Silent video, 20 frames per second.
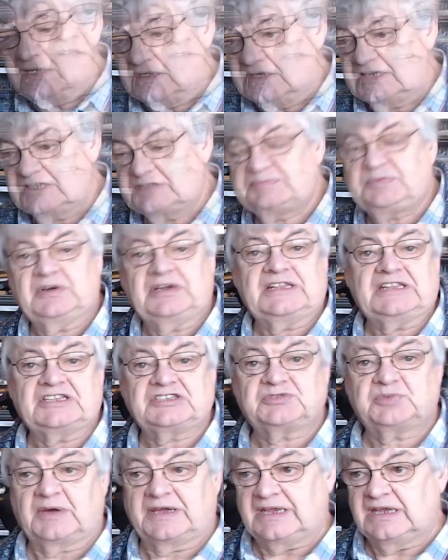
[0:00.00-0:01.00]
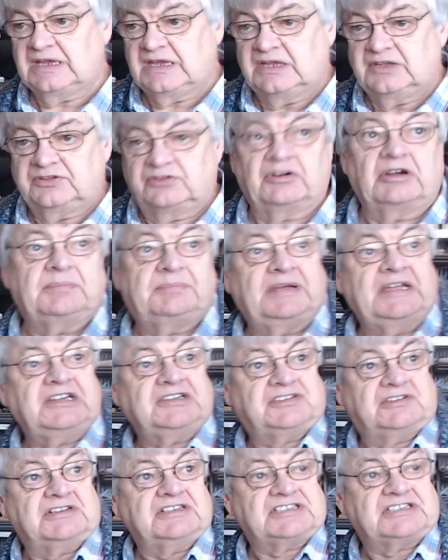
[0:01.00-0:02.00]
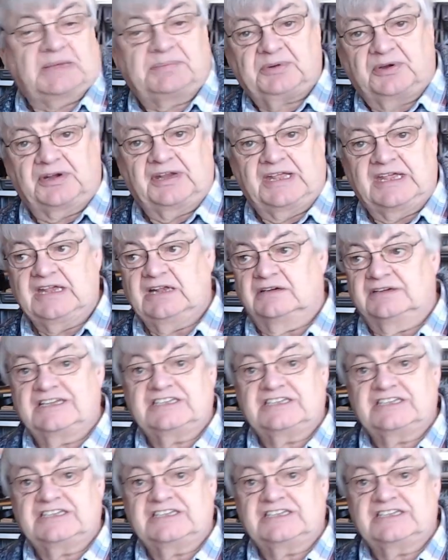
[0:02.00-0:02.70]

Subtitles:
Let's put it this way. The repeater is up on a hill,